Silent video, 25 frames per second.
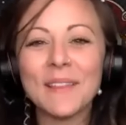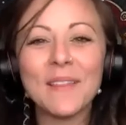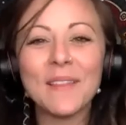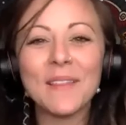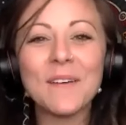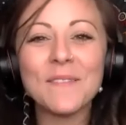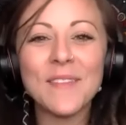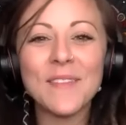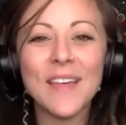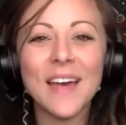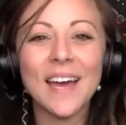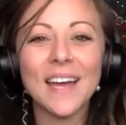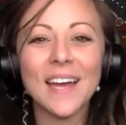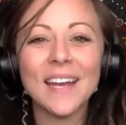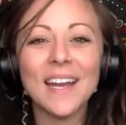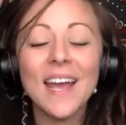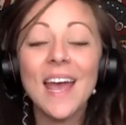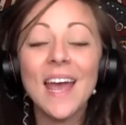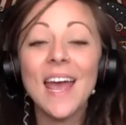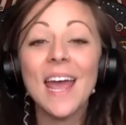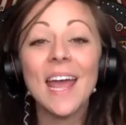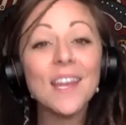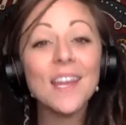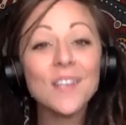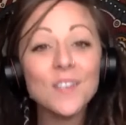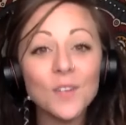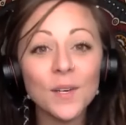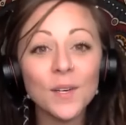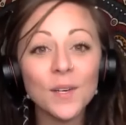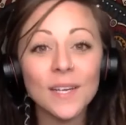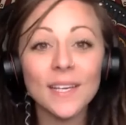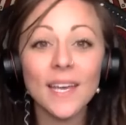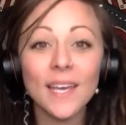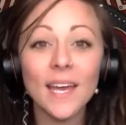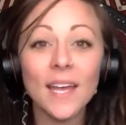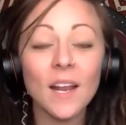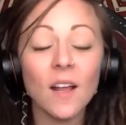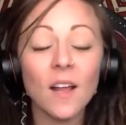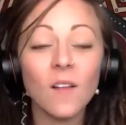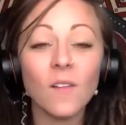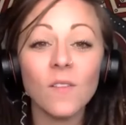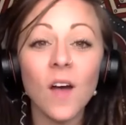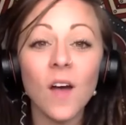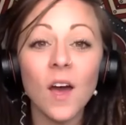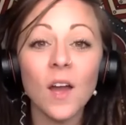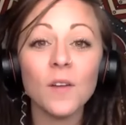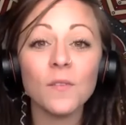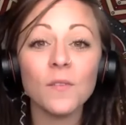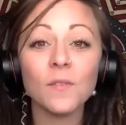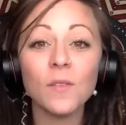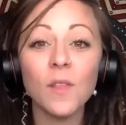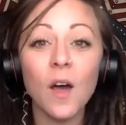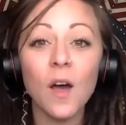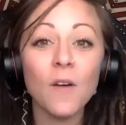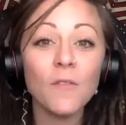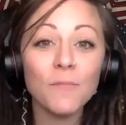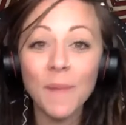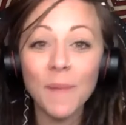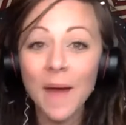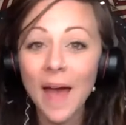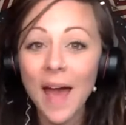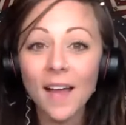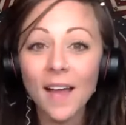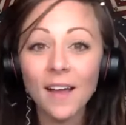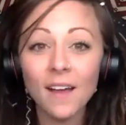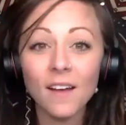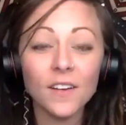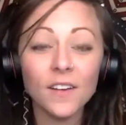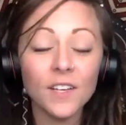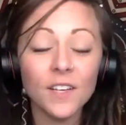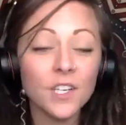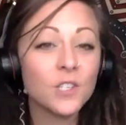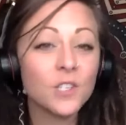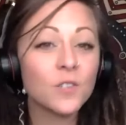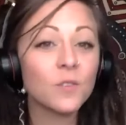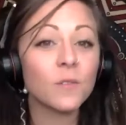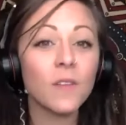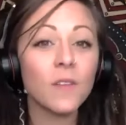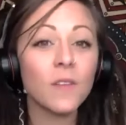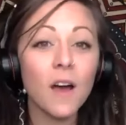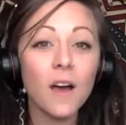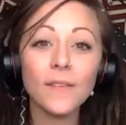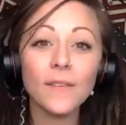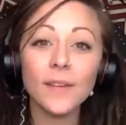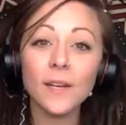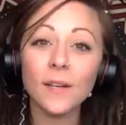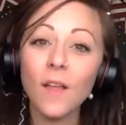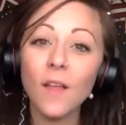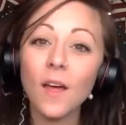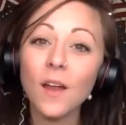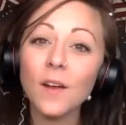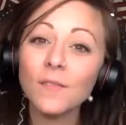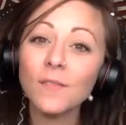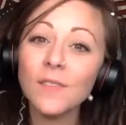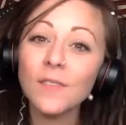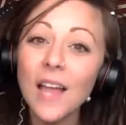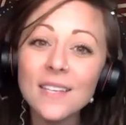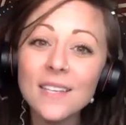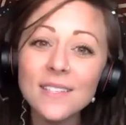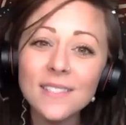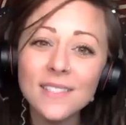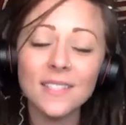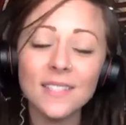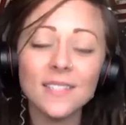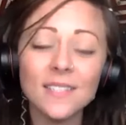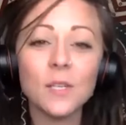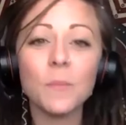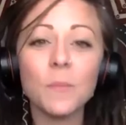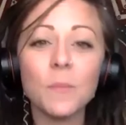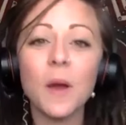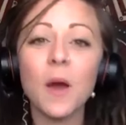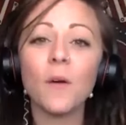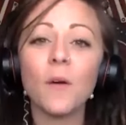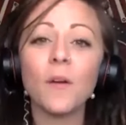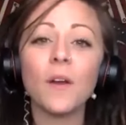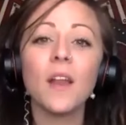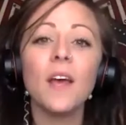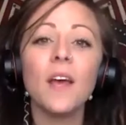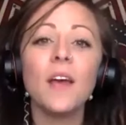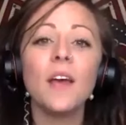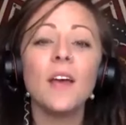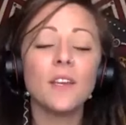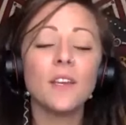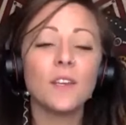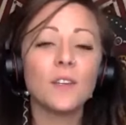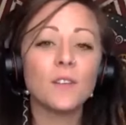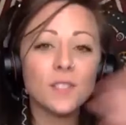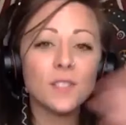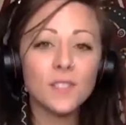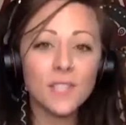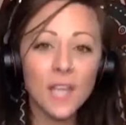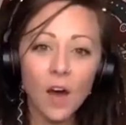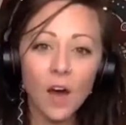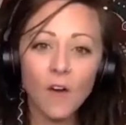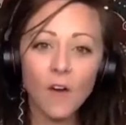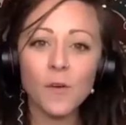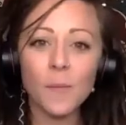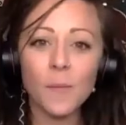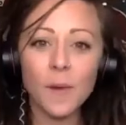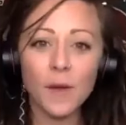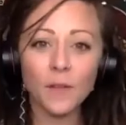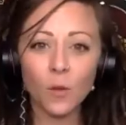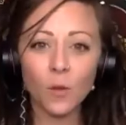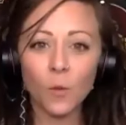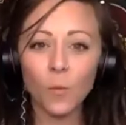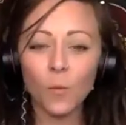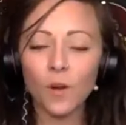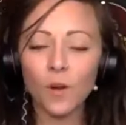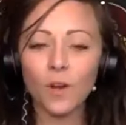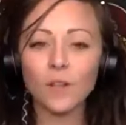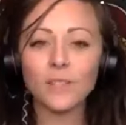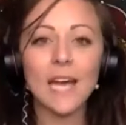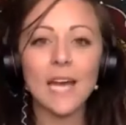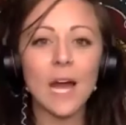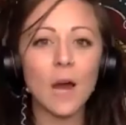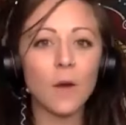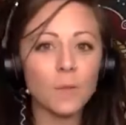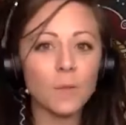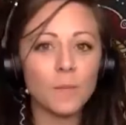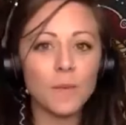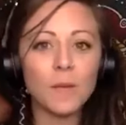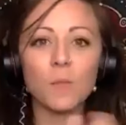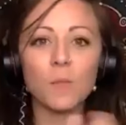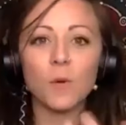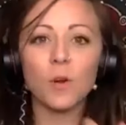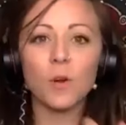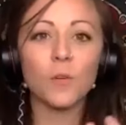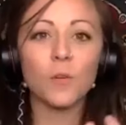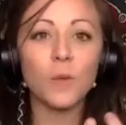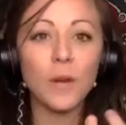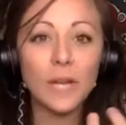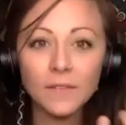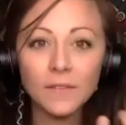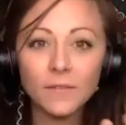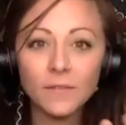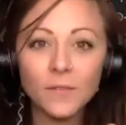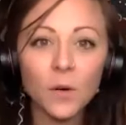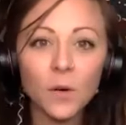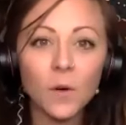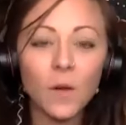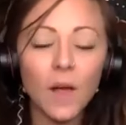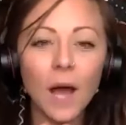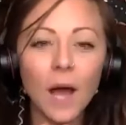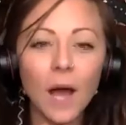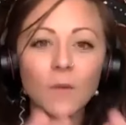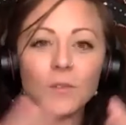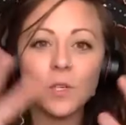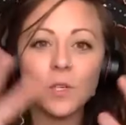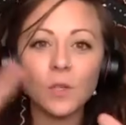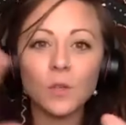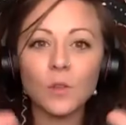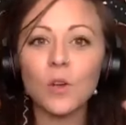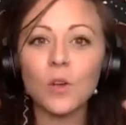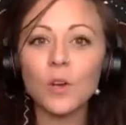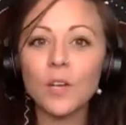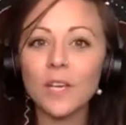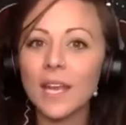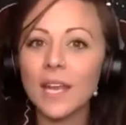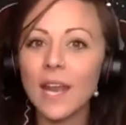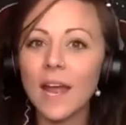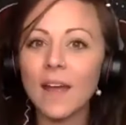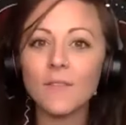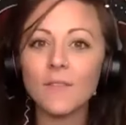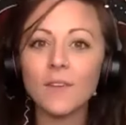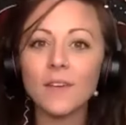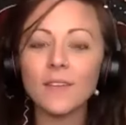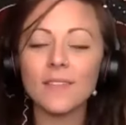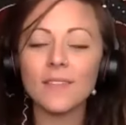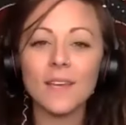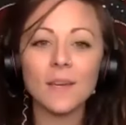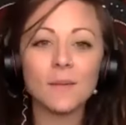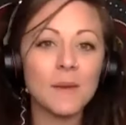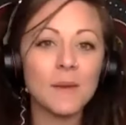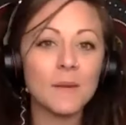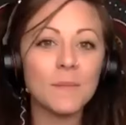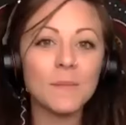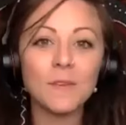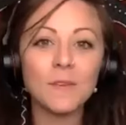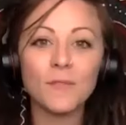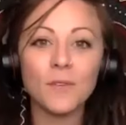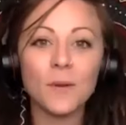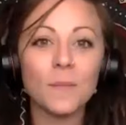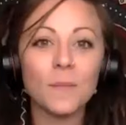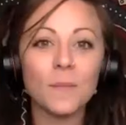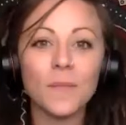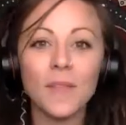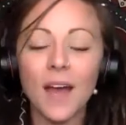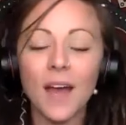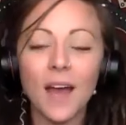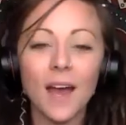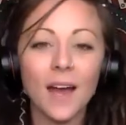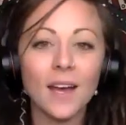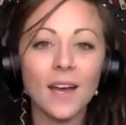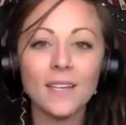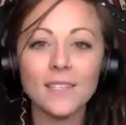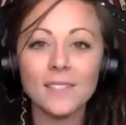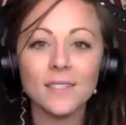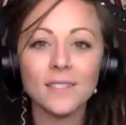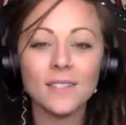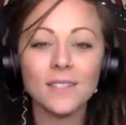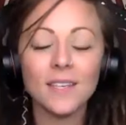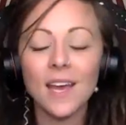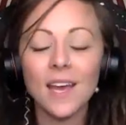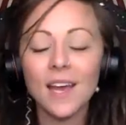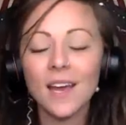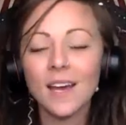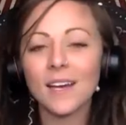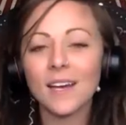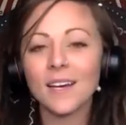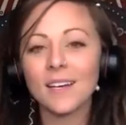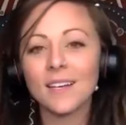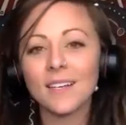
I love that. And you're going to yeah. get a lot of love back, unconditional love, and a lot of lessons oh, about yeah. yourself, about the world, how to be more grateful, how to look at everything maybe from yeah. the eyes of you know, God.